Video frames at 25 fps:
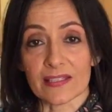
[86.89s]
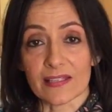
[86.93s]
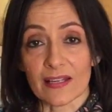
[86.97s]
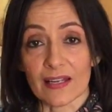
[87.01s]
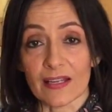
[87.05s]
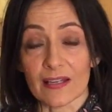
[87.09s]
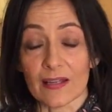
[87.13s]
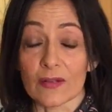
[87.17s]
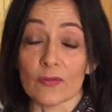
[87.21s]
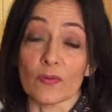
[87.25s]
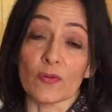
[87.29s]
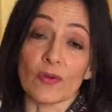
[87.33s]

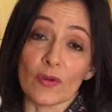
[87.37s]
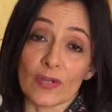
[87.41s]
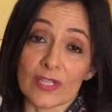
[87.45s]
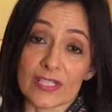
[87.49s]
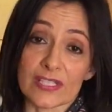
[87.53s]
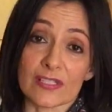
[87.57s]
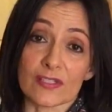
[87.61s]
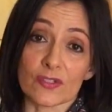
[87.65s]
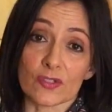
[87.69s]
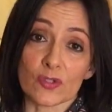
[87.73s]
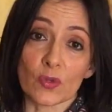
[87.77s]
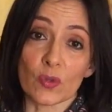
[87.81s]

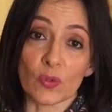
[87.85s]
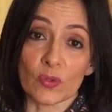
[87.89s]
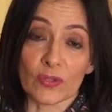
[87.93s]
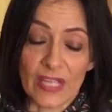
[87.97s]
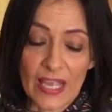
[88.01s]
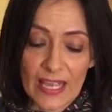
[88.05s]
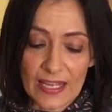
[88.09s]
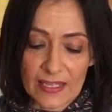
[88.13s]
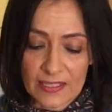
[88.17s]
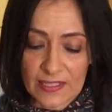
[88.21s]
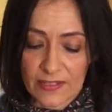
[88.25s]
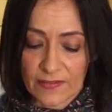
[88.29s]
as it's called
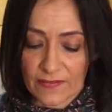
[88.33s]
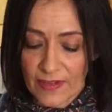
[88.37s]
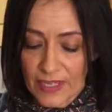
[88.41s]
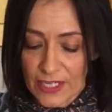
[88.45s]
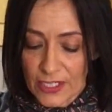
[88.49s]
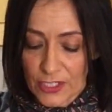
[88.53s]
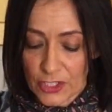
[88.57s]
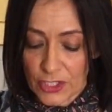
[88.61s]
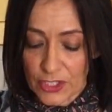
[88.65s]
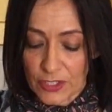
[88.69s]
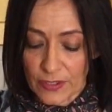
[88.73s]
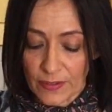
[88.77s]

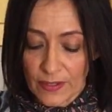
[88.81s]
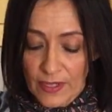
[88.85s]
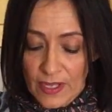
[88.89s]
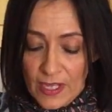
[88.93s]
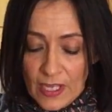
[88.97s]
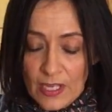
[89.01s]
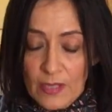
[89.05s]
activation.